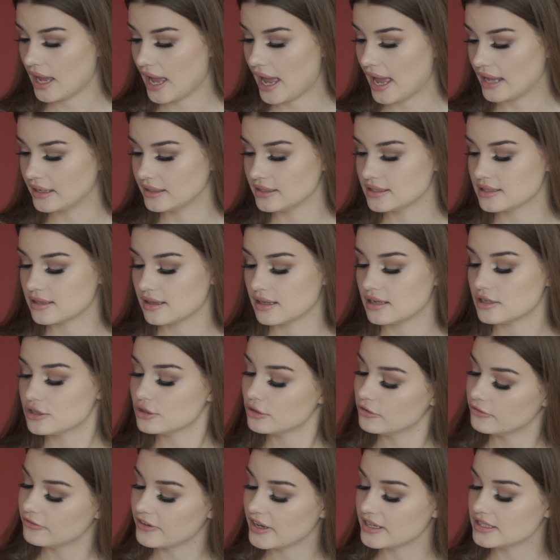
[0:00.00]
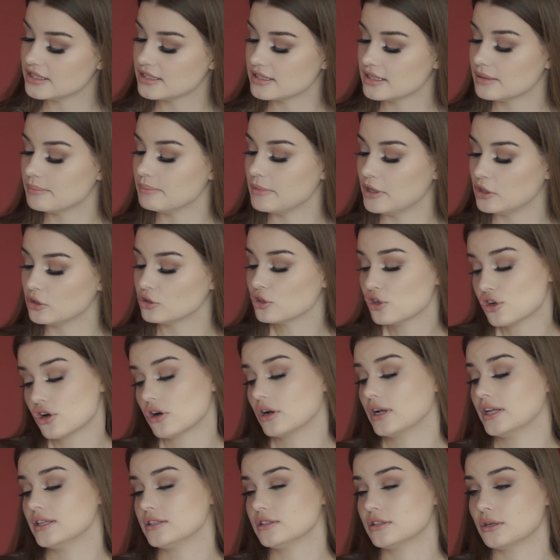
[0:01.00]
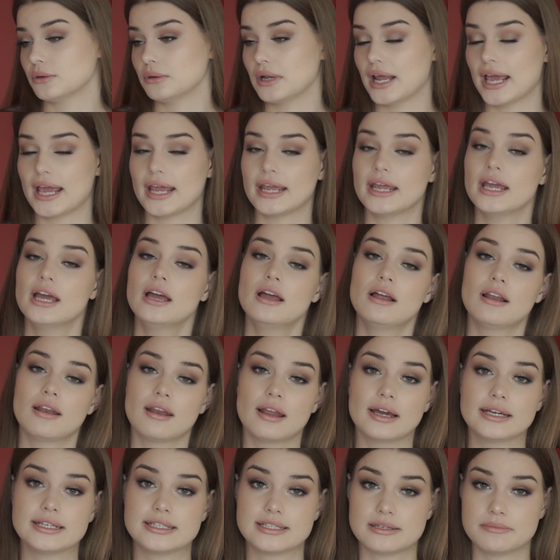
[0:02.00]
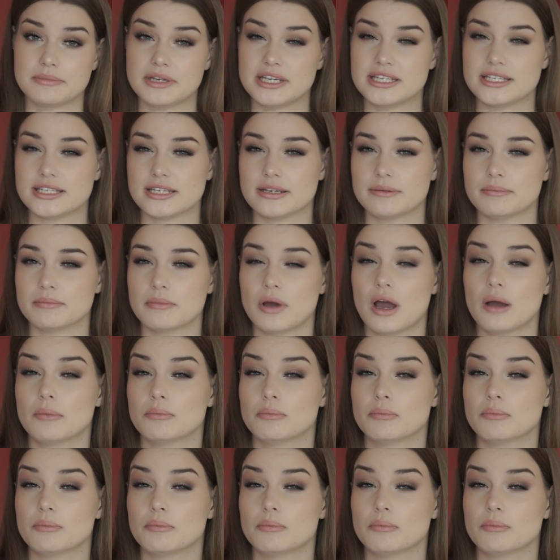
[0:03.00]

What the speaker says: and it's the Too Faced Milk Chocolate Soleil Light to Medium